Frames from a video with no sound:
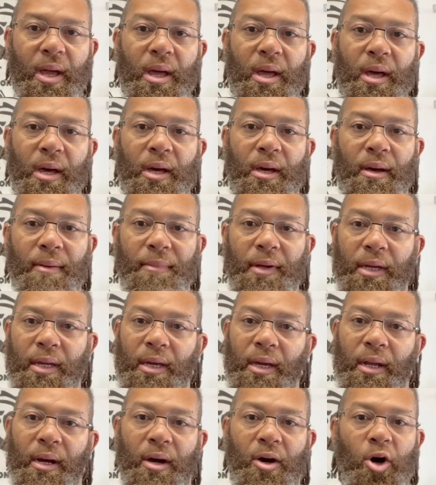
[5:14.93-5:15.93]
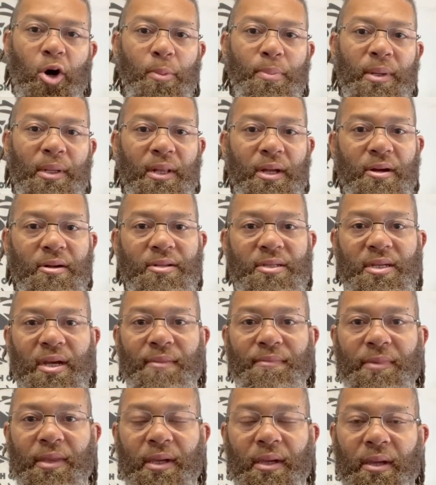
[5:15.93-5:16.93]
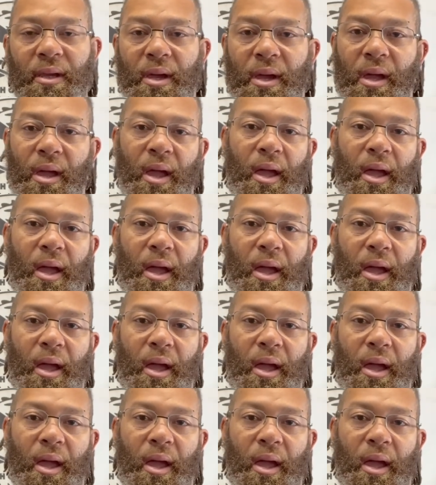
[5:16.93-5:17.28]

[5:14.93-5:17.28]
Again, I hope you learned something.